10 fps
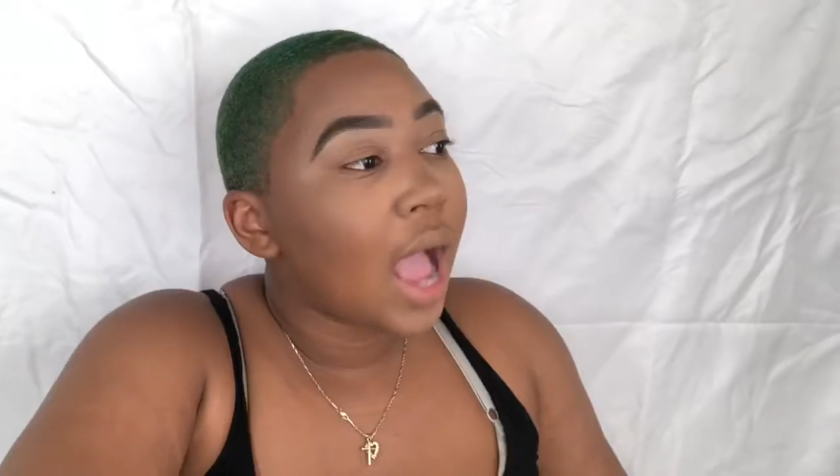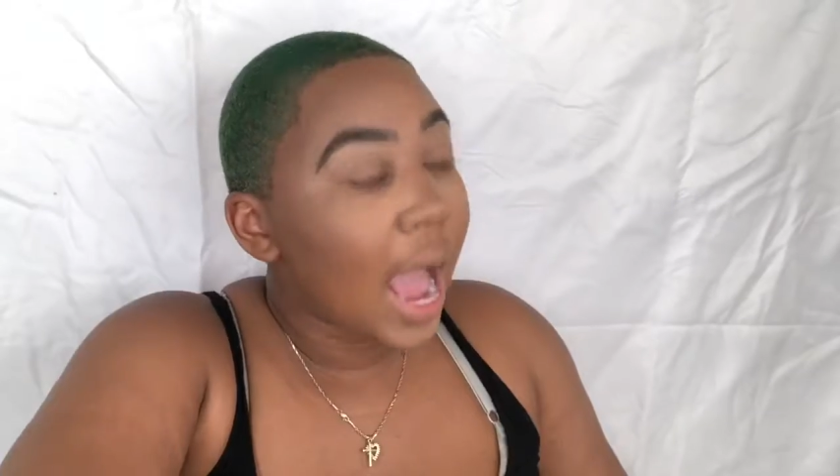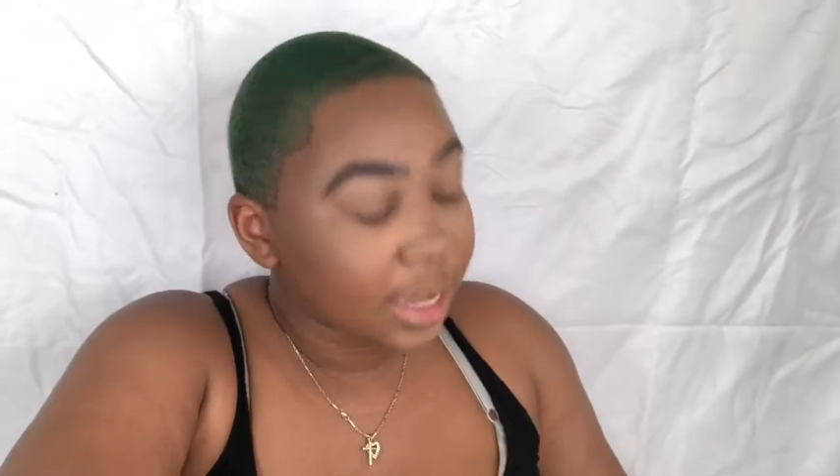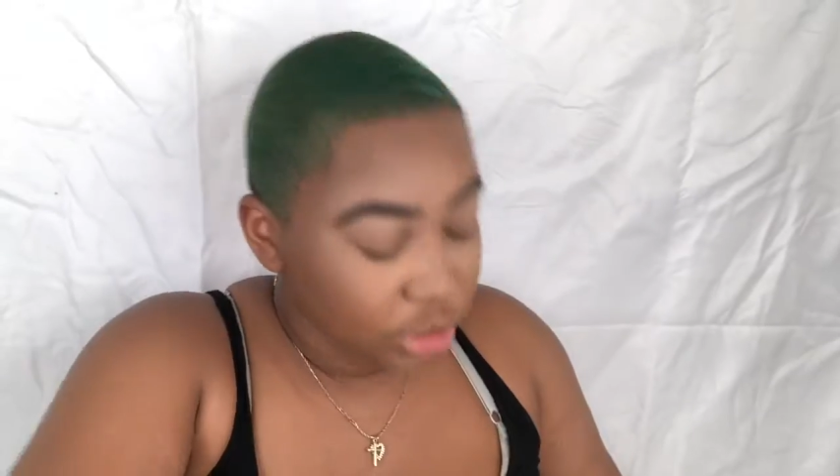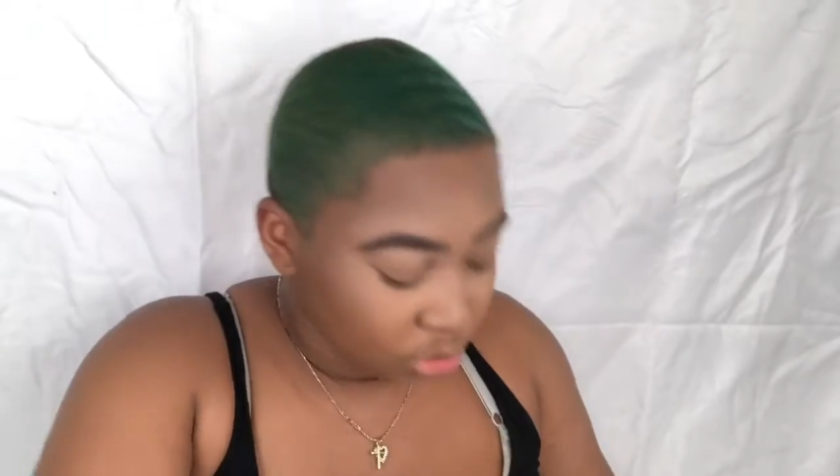
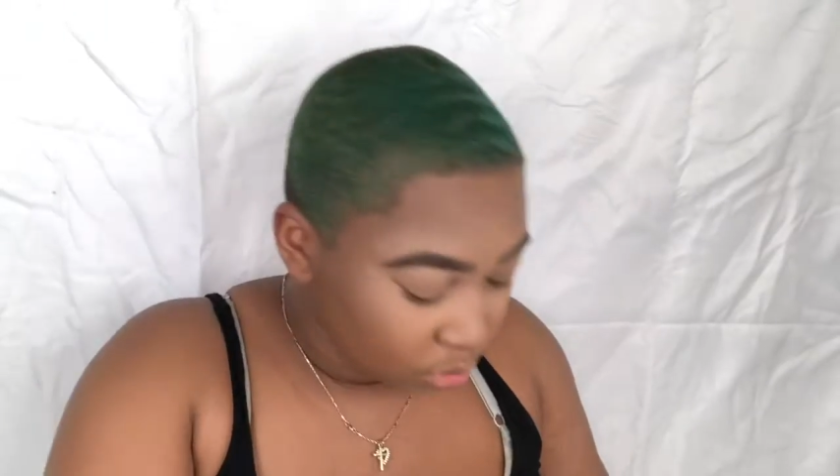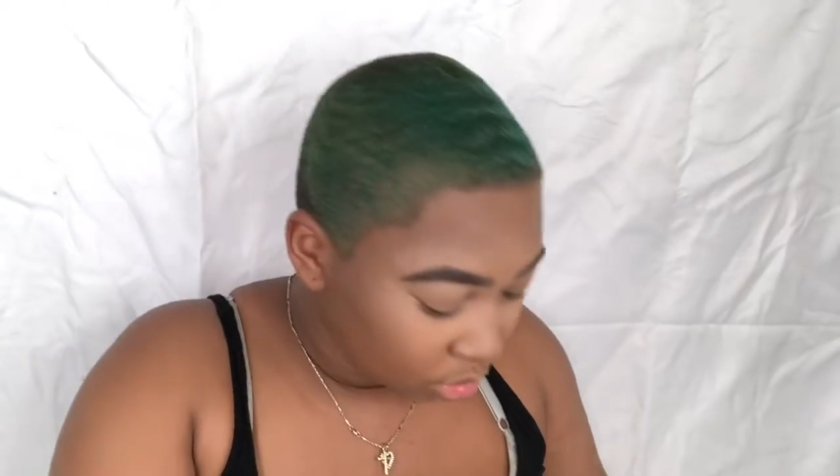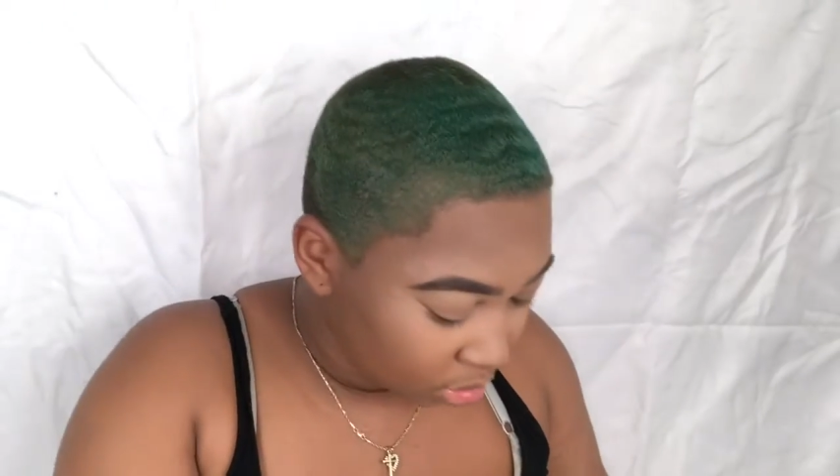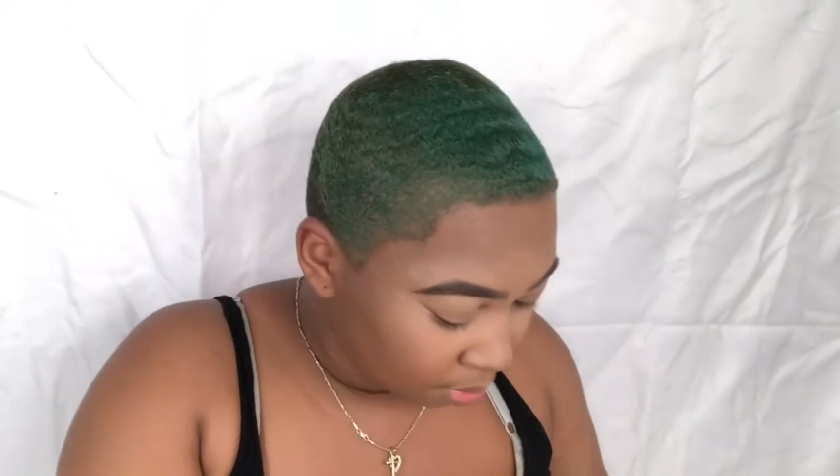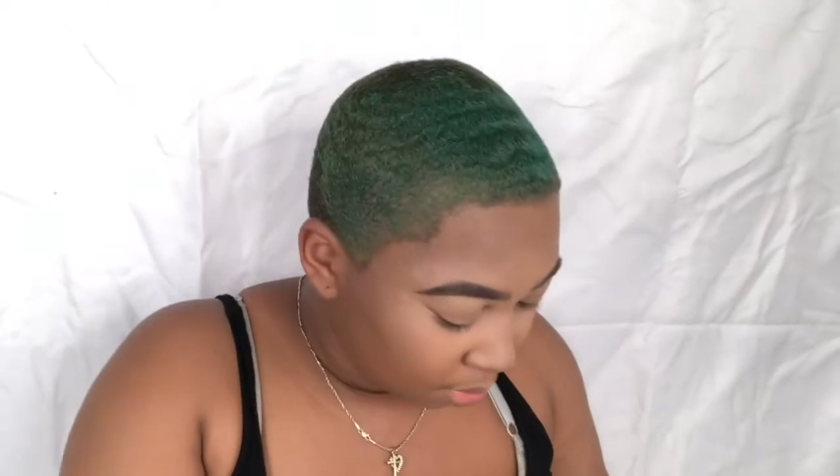I do
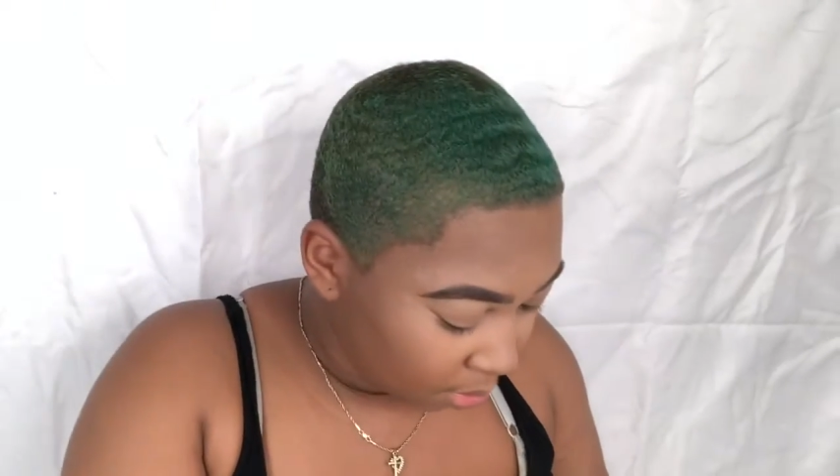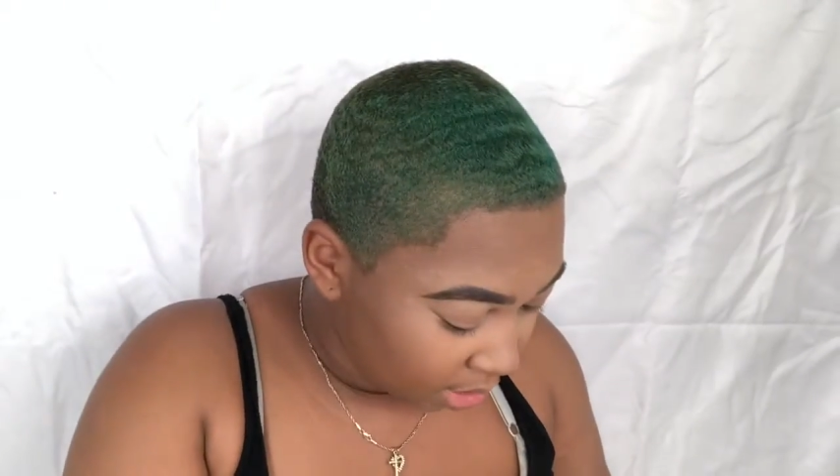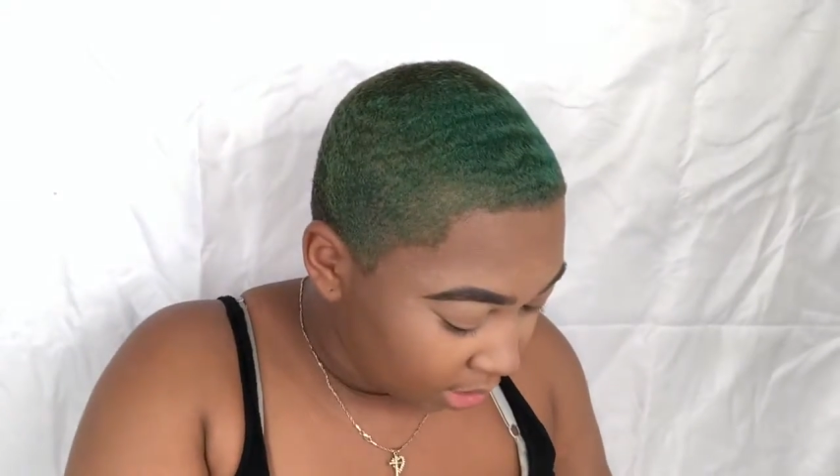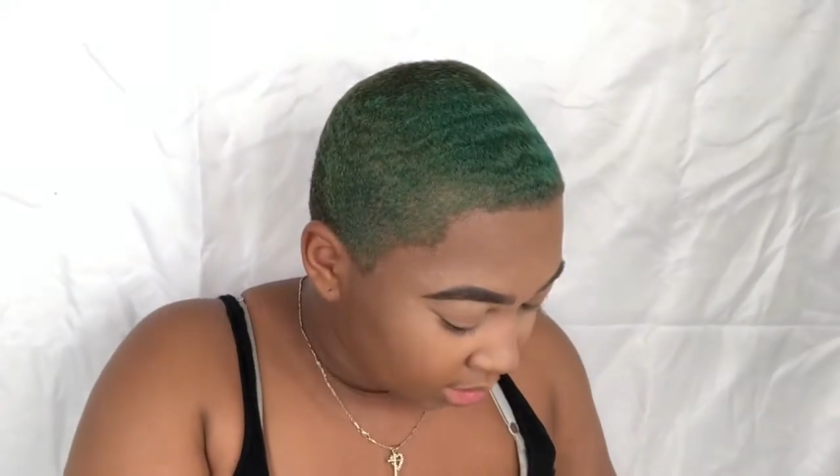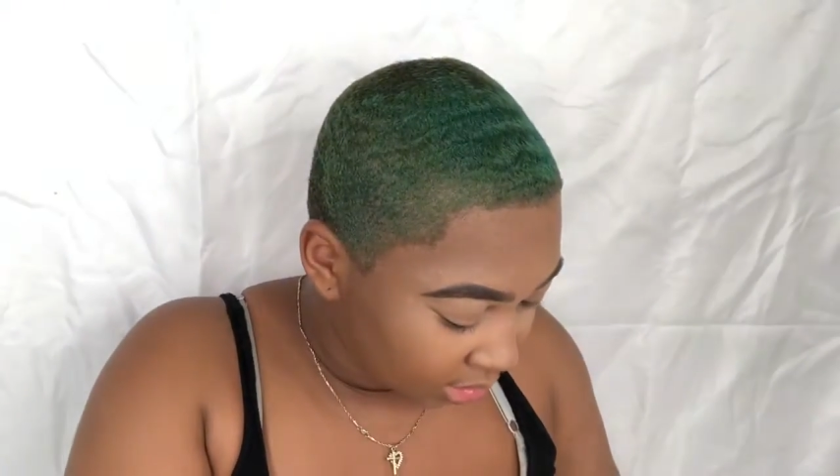
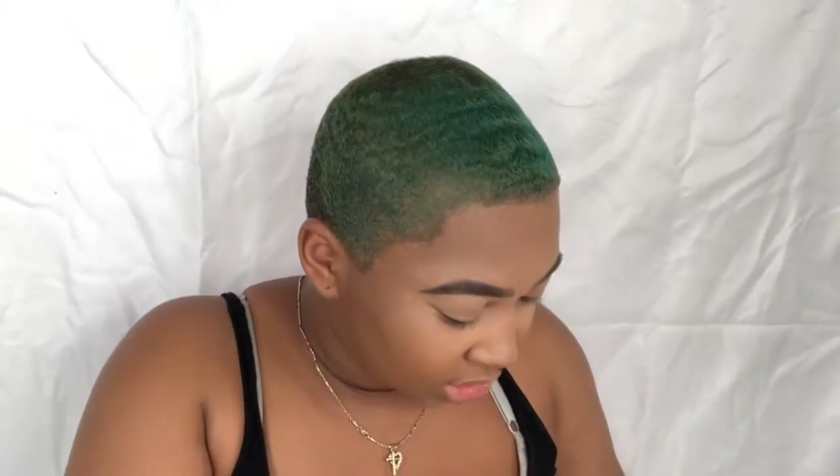support